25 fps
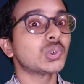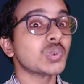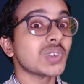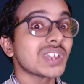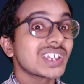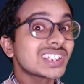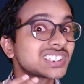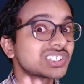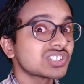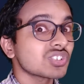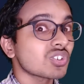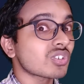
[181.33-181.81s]
to
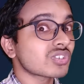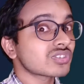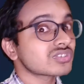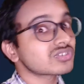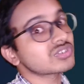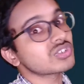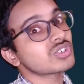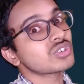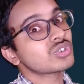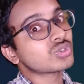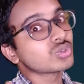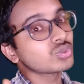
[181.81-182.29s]

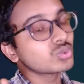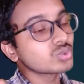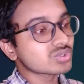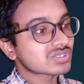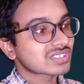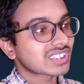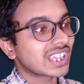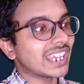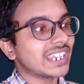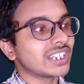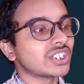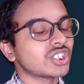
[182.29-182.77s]
exhaust
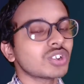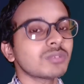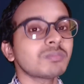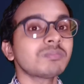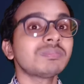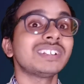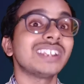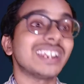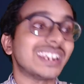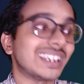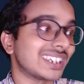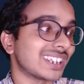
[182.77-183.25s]
those kind
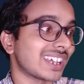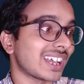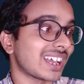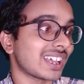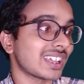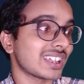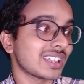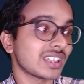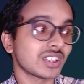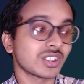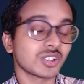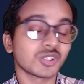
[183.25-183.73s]
of data.
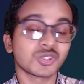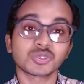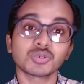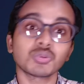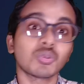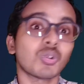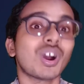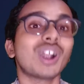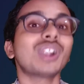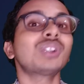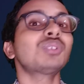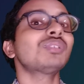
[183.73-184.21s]

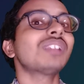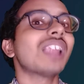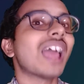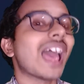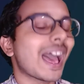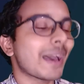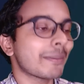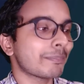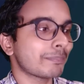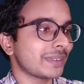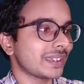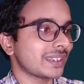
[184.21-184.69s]
So what will
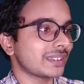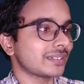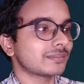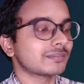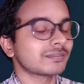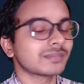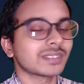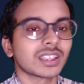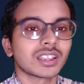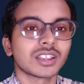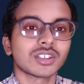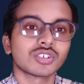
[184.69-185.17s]

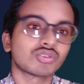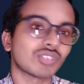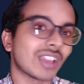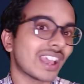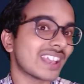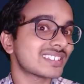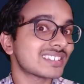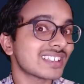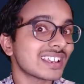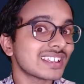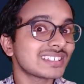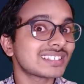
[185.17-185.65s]
happen? So
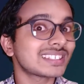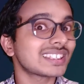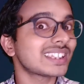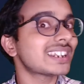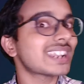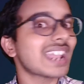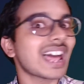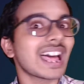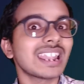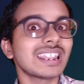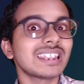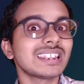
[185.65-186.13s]
as I
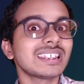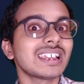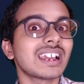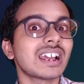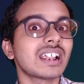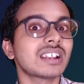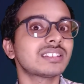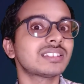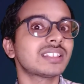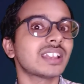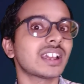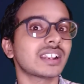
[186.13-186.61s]
said
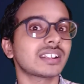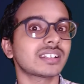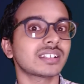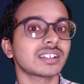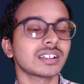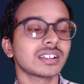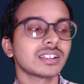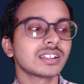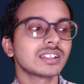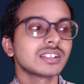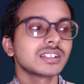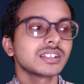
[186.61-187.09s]
earlier that
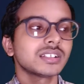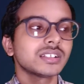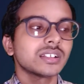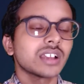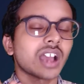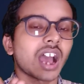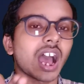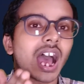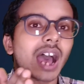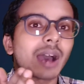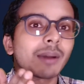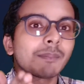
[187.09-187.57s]

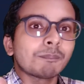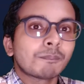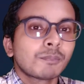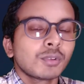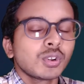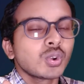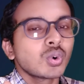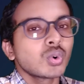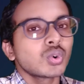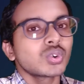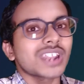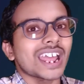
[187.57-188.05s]

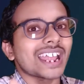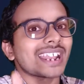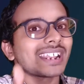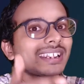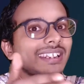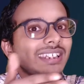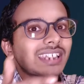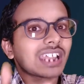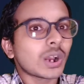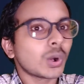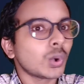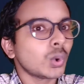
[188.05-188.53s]
upload
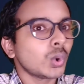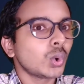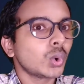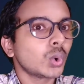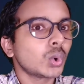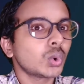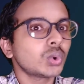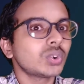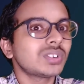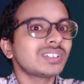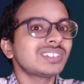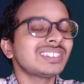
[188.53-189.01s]
and
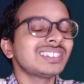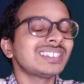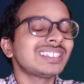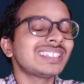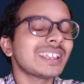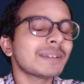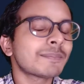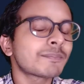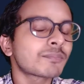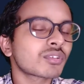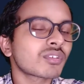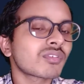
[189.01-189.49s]
download,
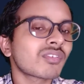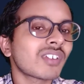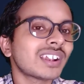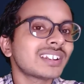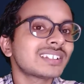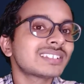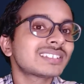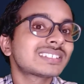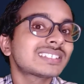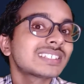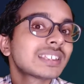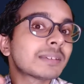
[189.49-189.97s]
they
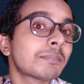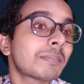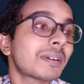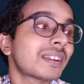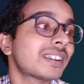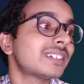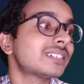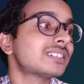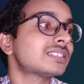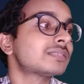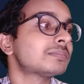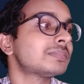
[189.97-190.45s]
provide
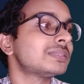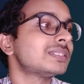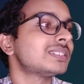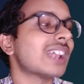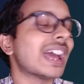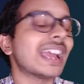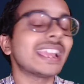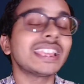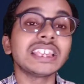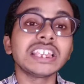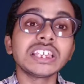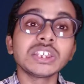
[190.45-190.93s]
separate
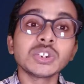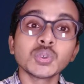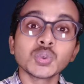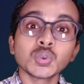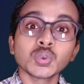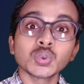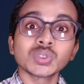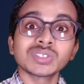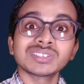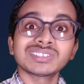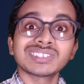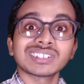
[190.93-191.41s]
speed. I
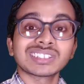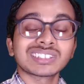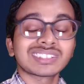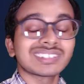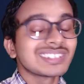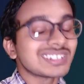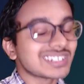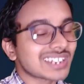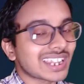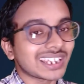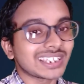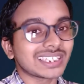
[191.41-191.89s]
use the
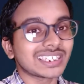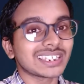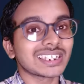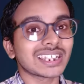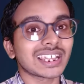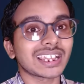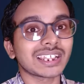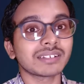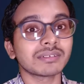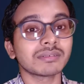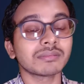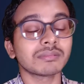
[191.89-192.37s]
three
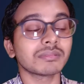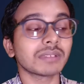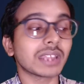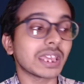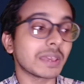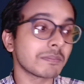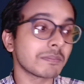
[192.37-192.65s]
ninety-nine